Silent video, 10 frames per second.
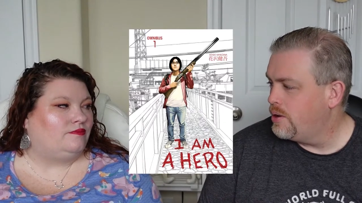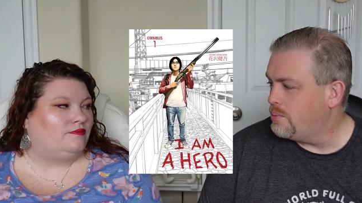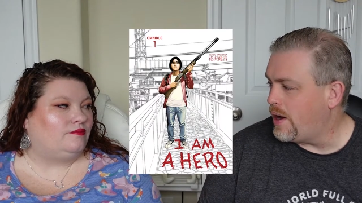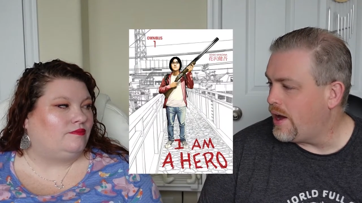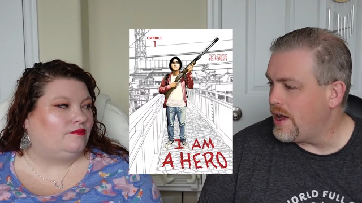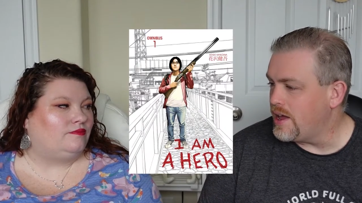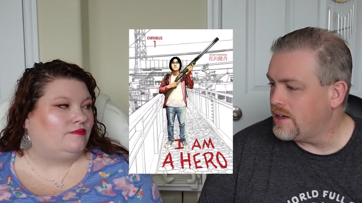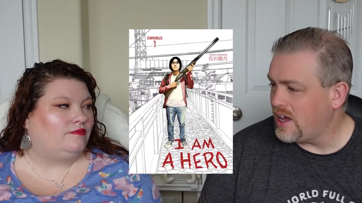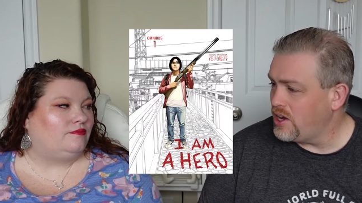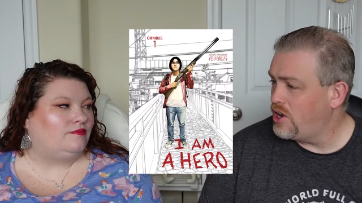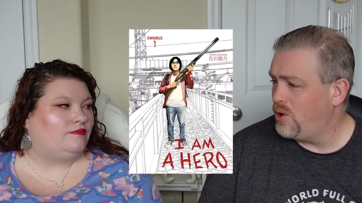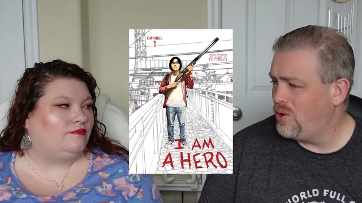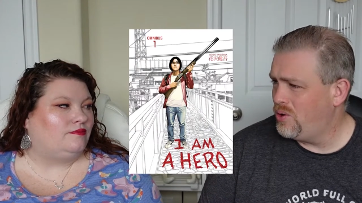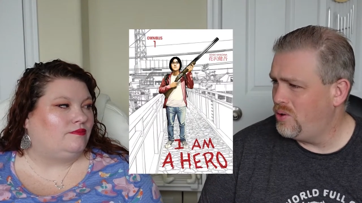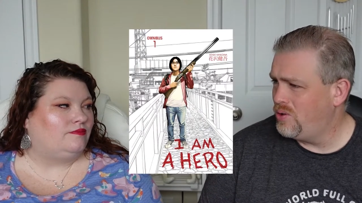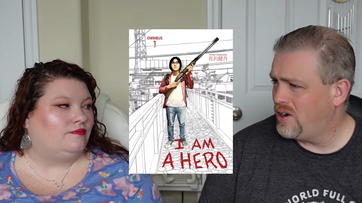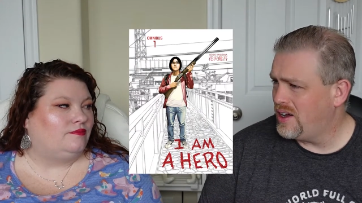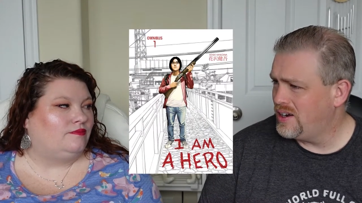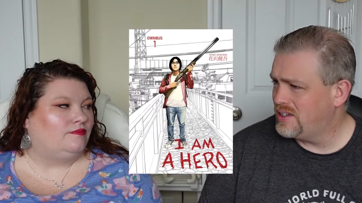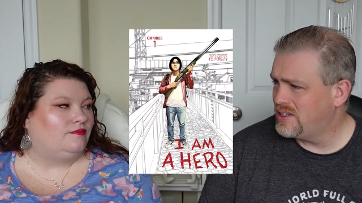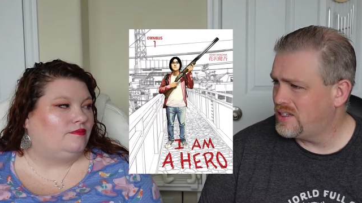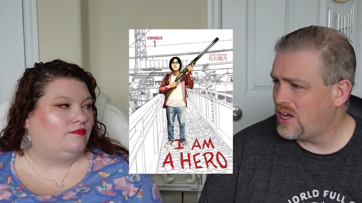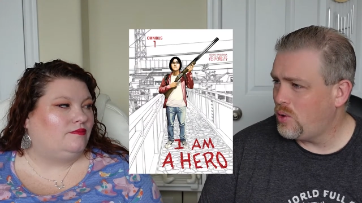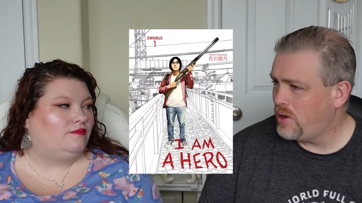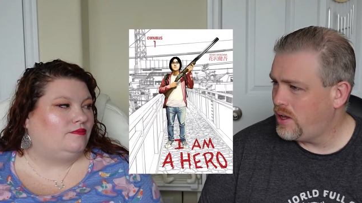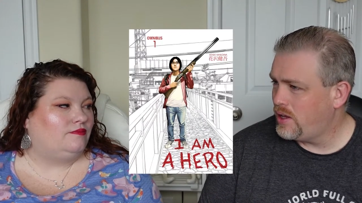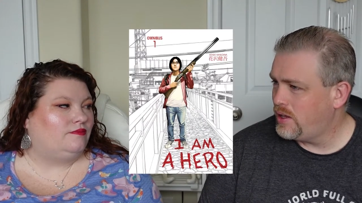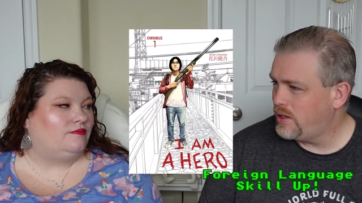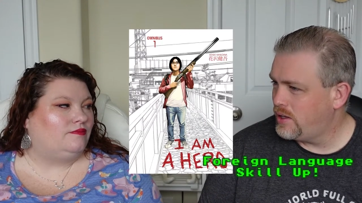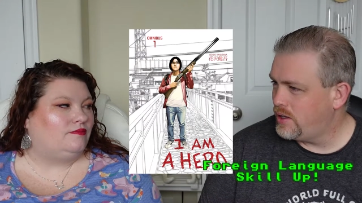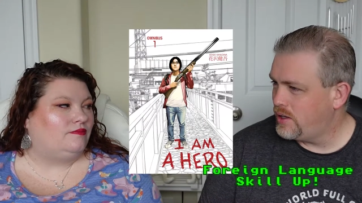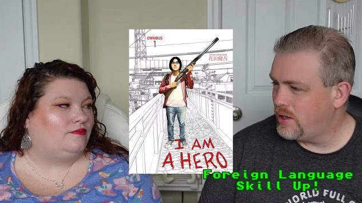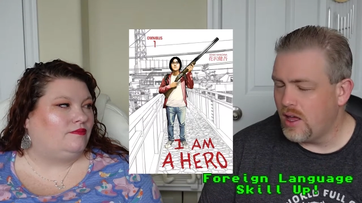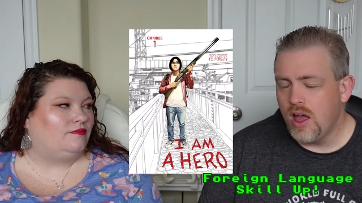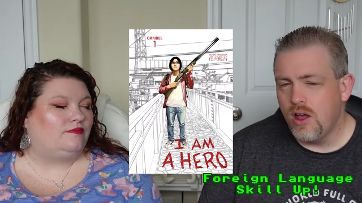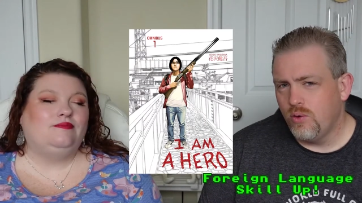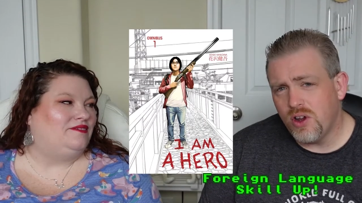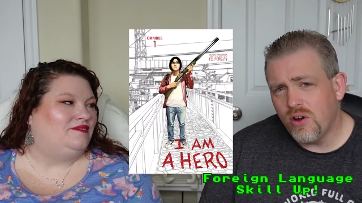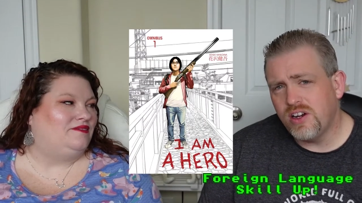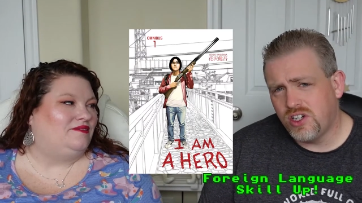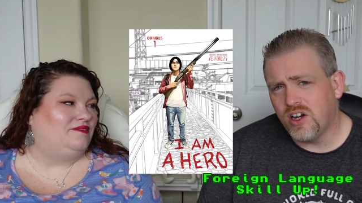Speaker 1: by Kengo Hanazawa. We already